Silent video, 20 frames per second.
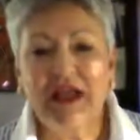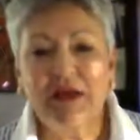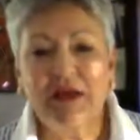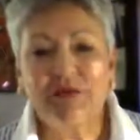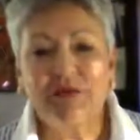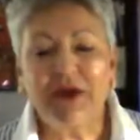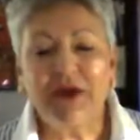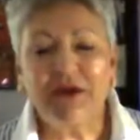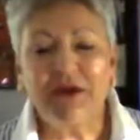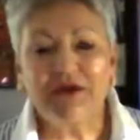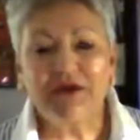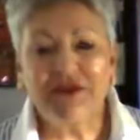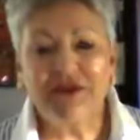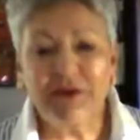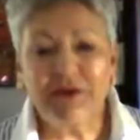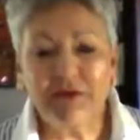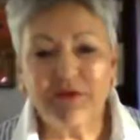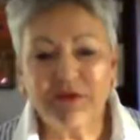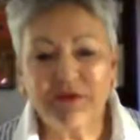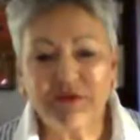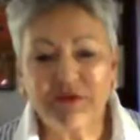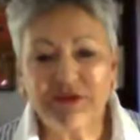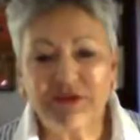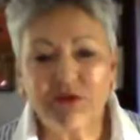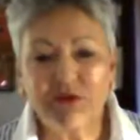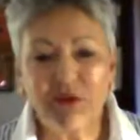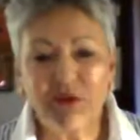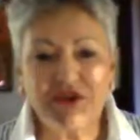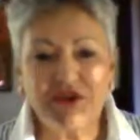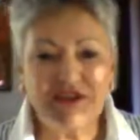prior to them moving
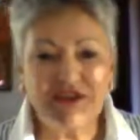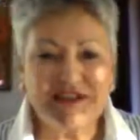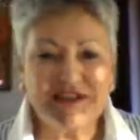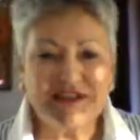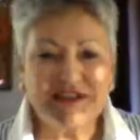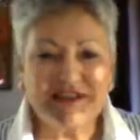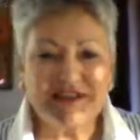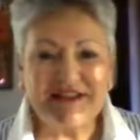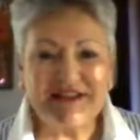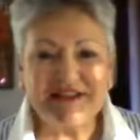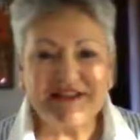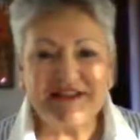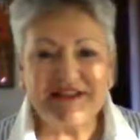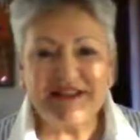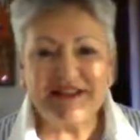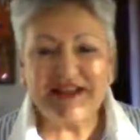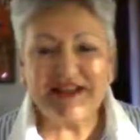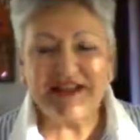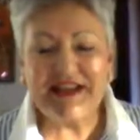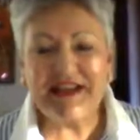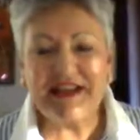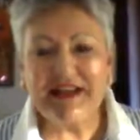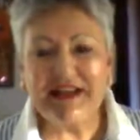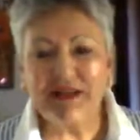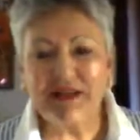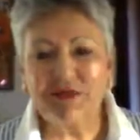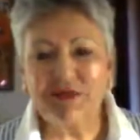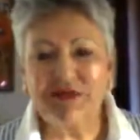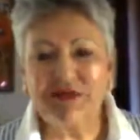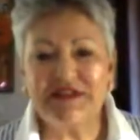to Washington, D.C., and
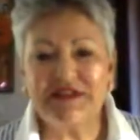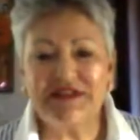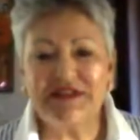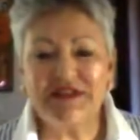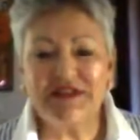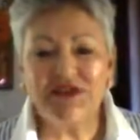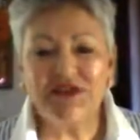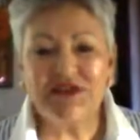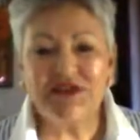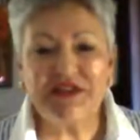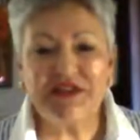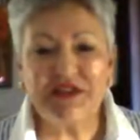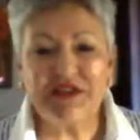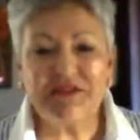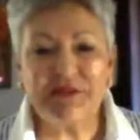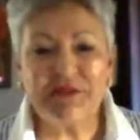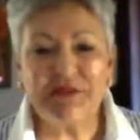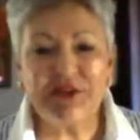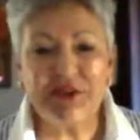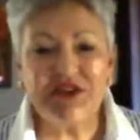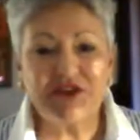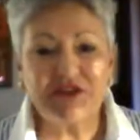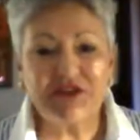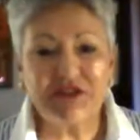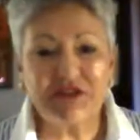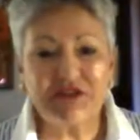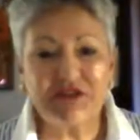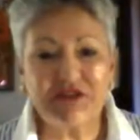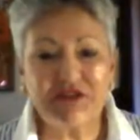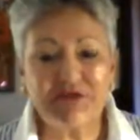I was senior staff
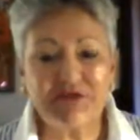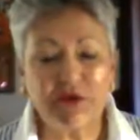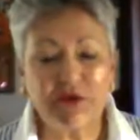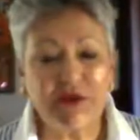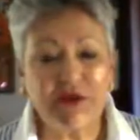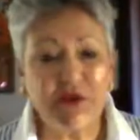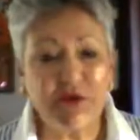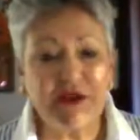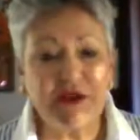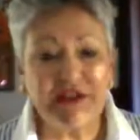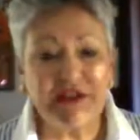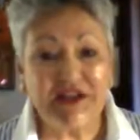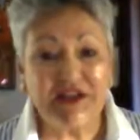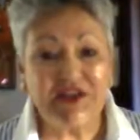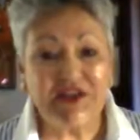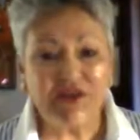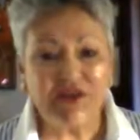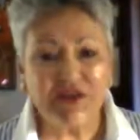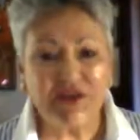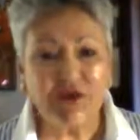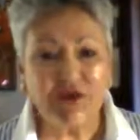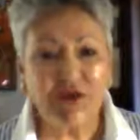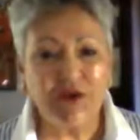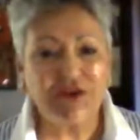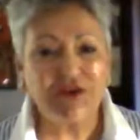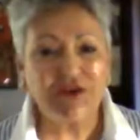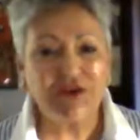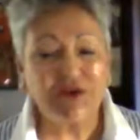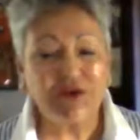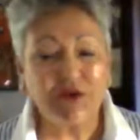specialist for accreditation and
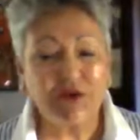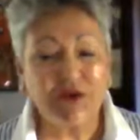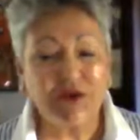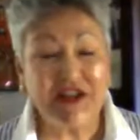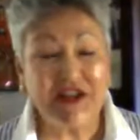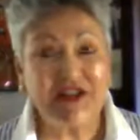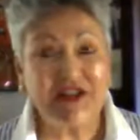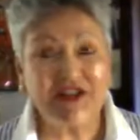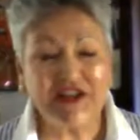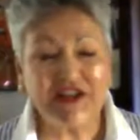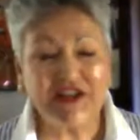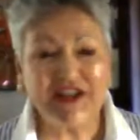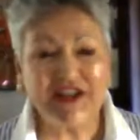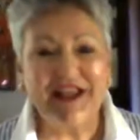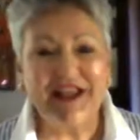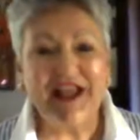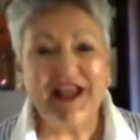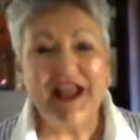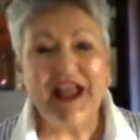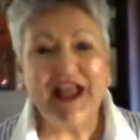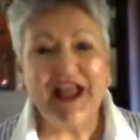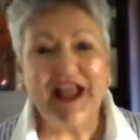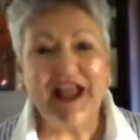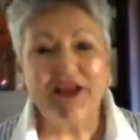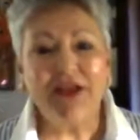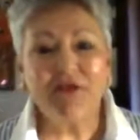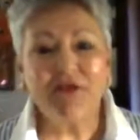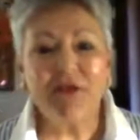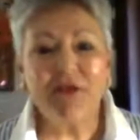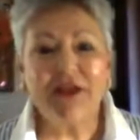credentialing,
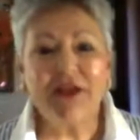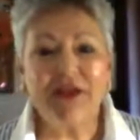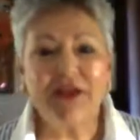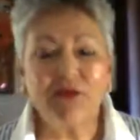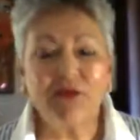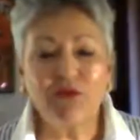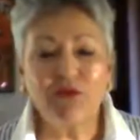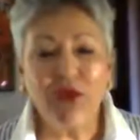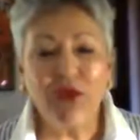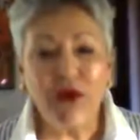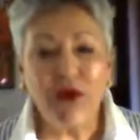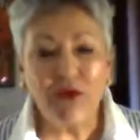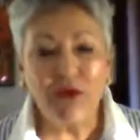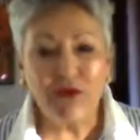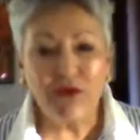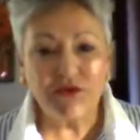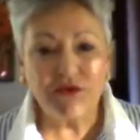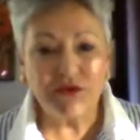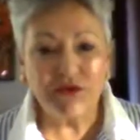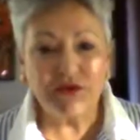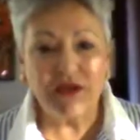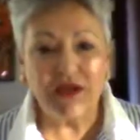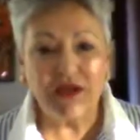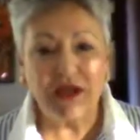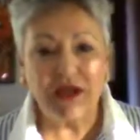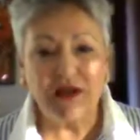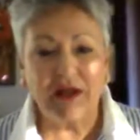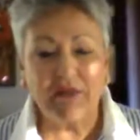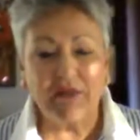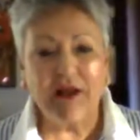and we wrote,
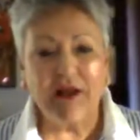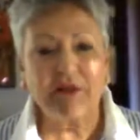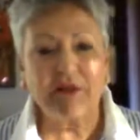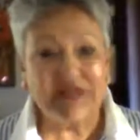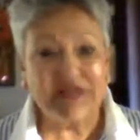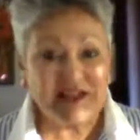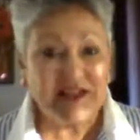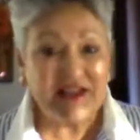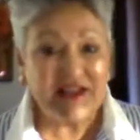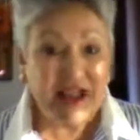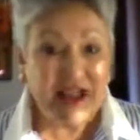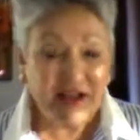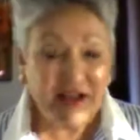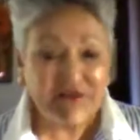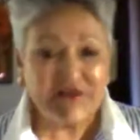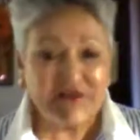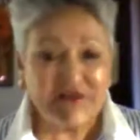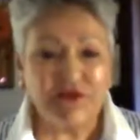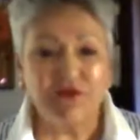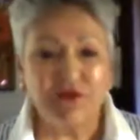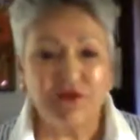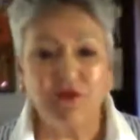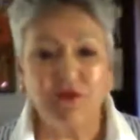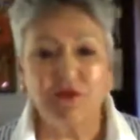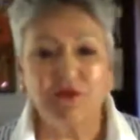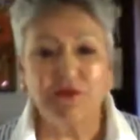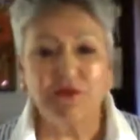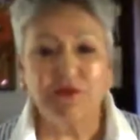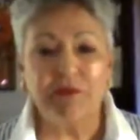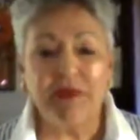I was staff
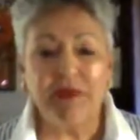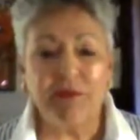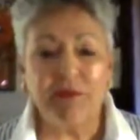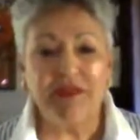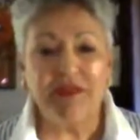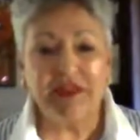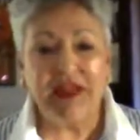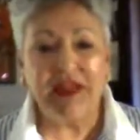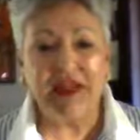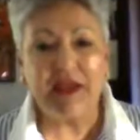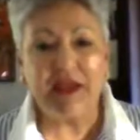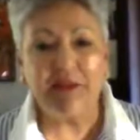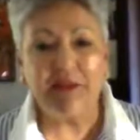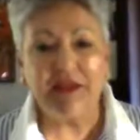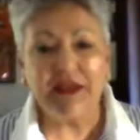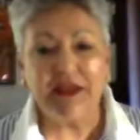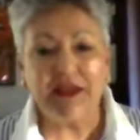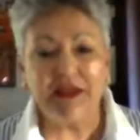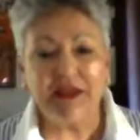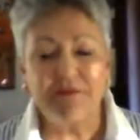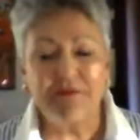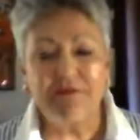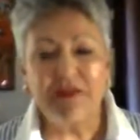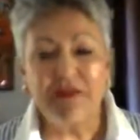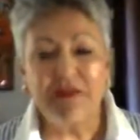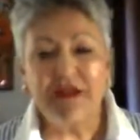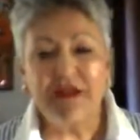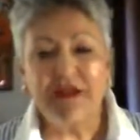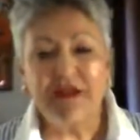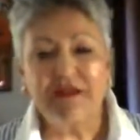to the people that came in,
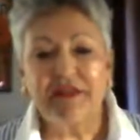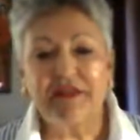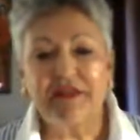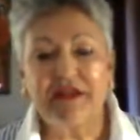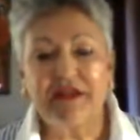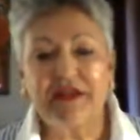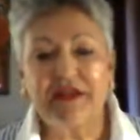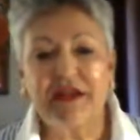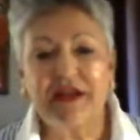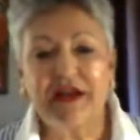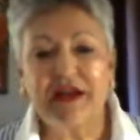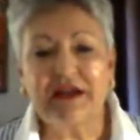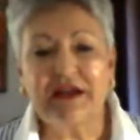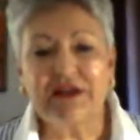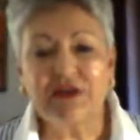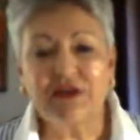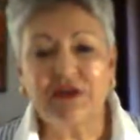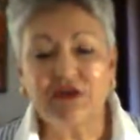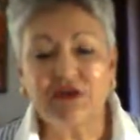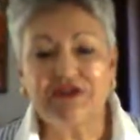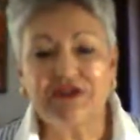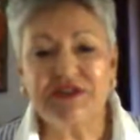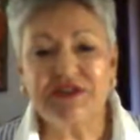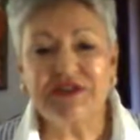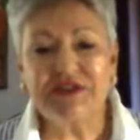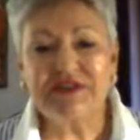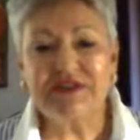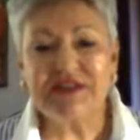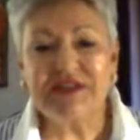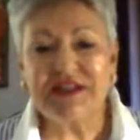the
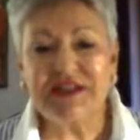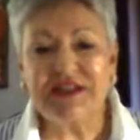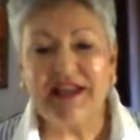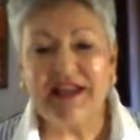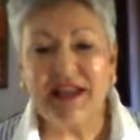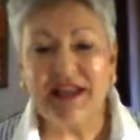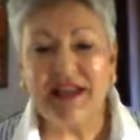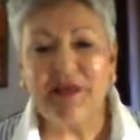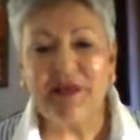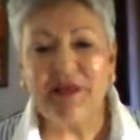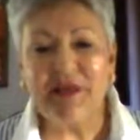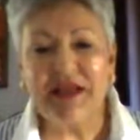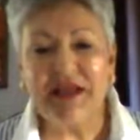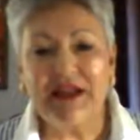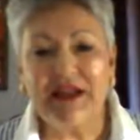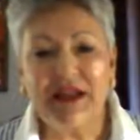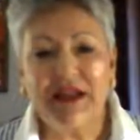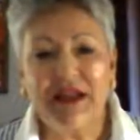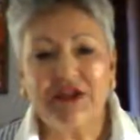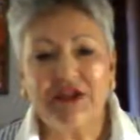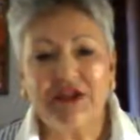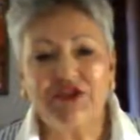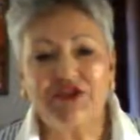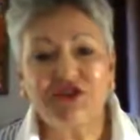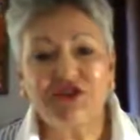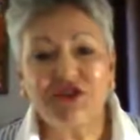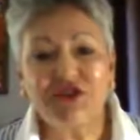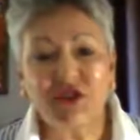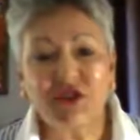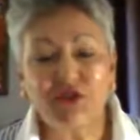nurses that came in, to
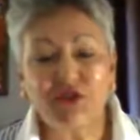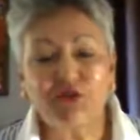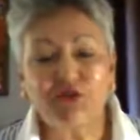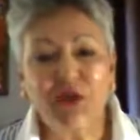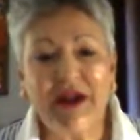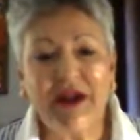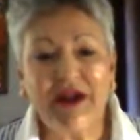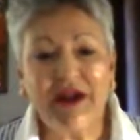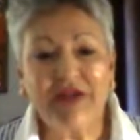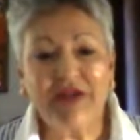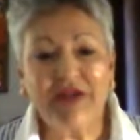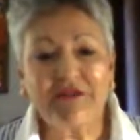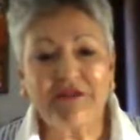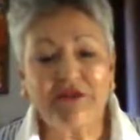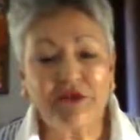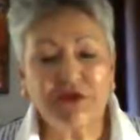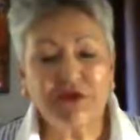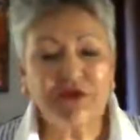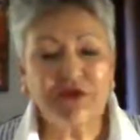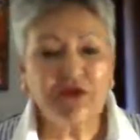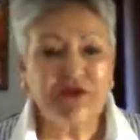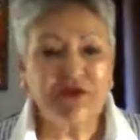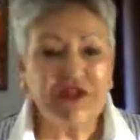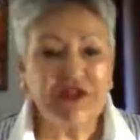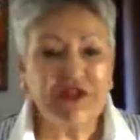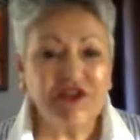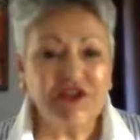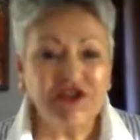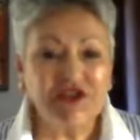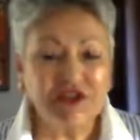start writing the first
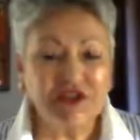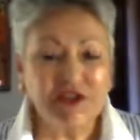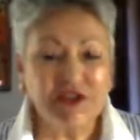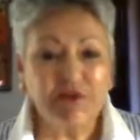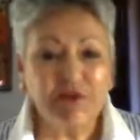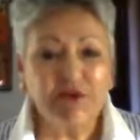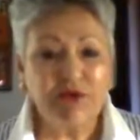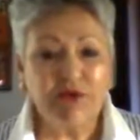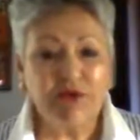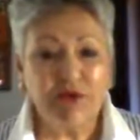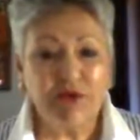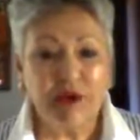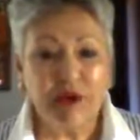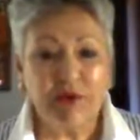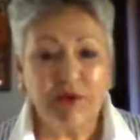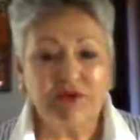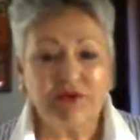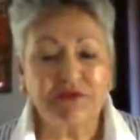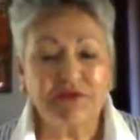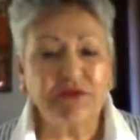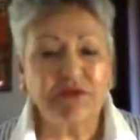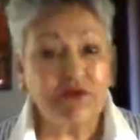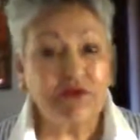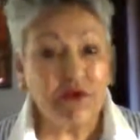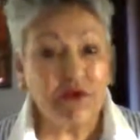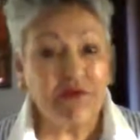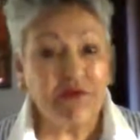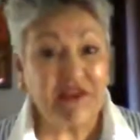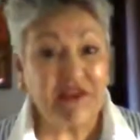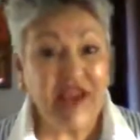credentialing programs for
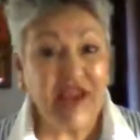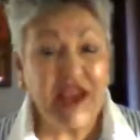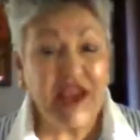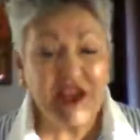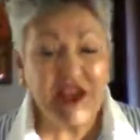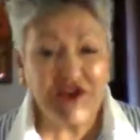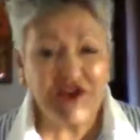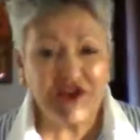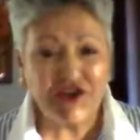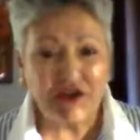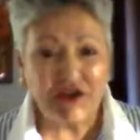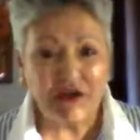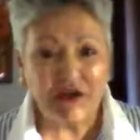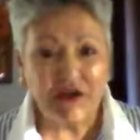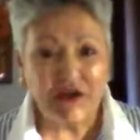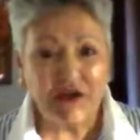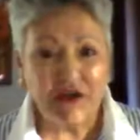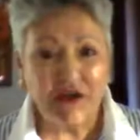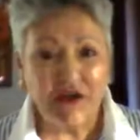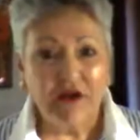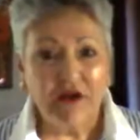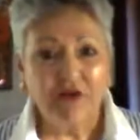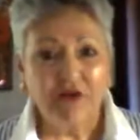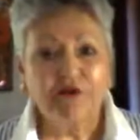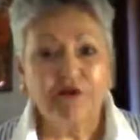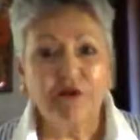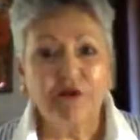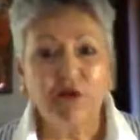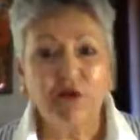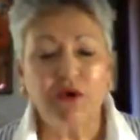certification
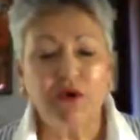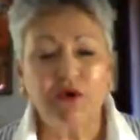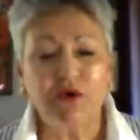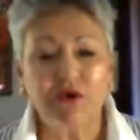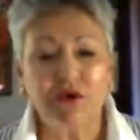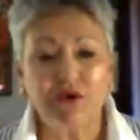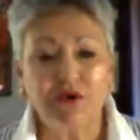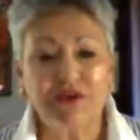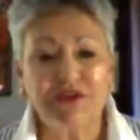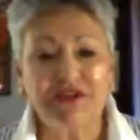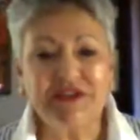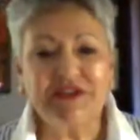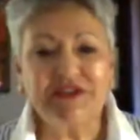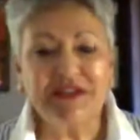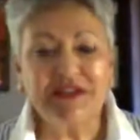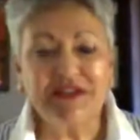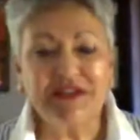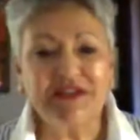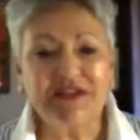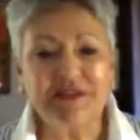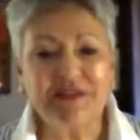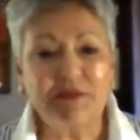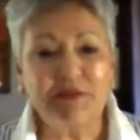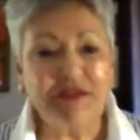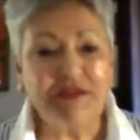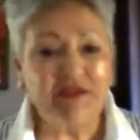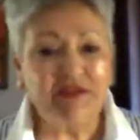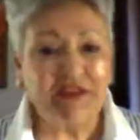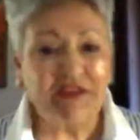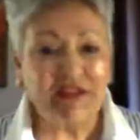for nurses in
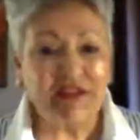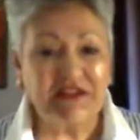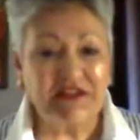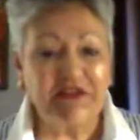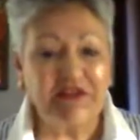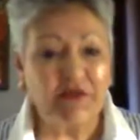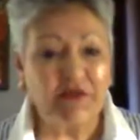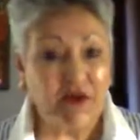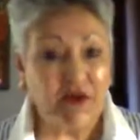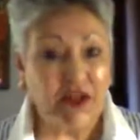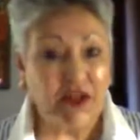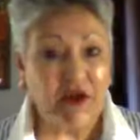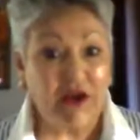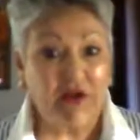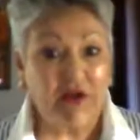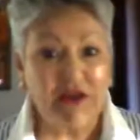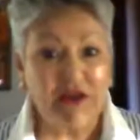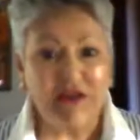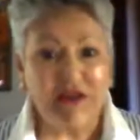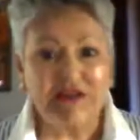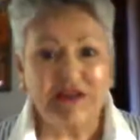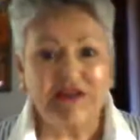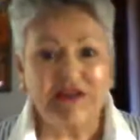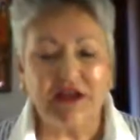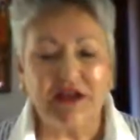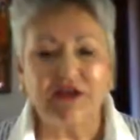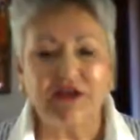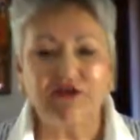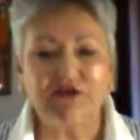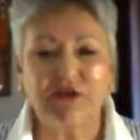specific different areas
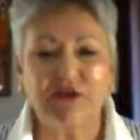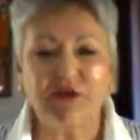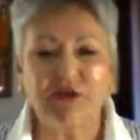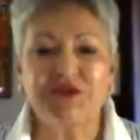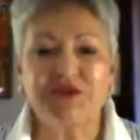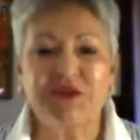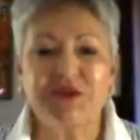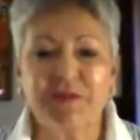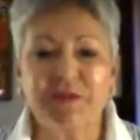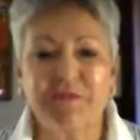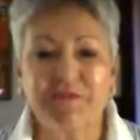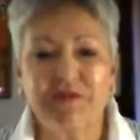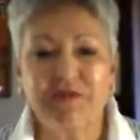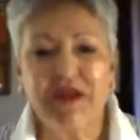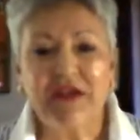of nursing.